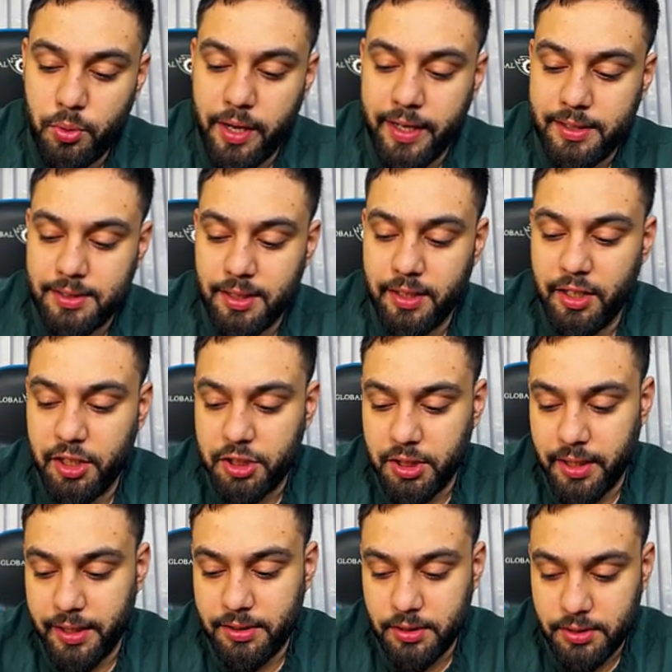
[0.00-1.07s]
Acceleration
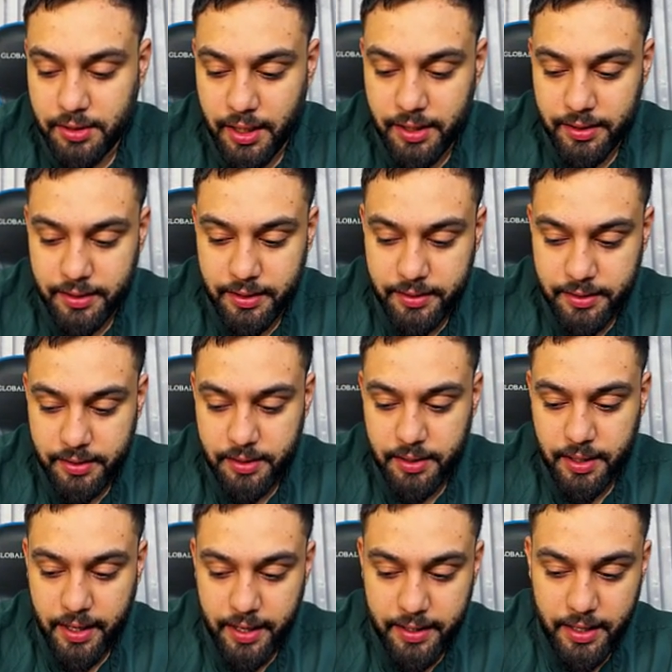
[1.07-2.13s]
I just calculated,
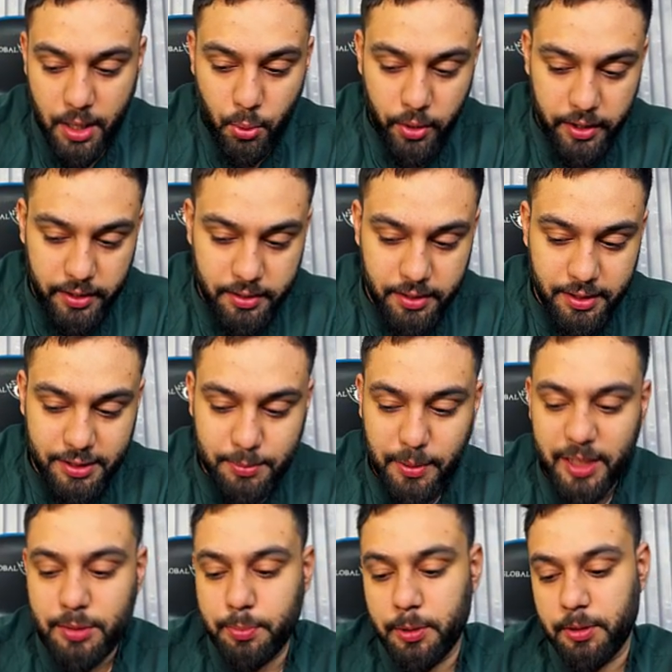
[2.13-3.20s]
and now I need the
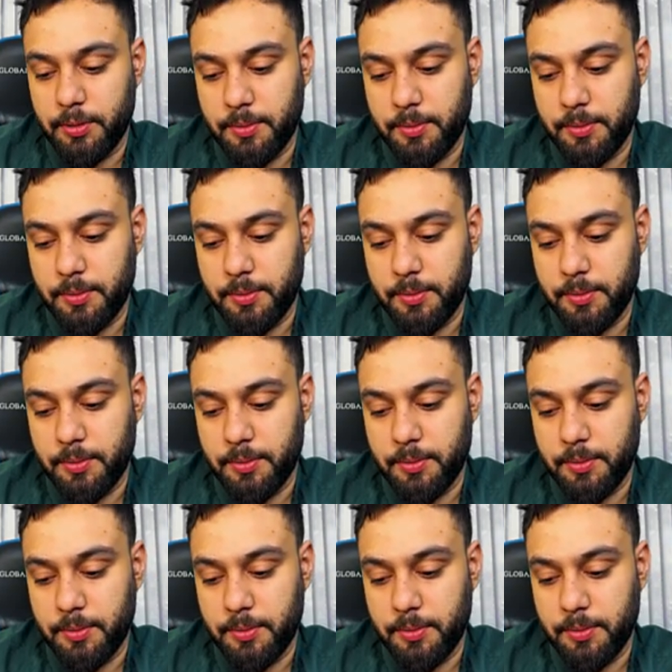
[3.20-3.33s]
displacement.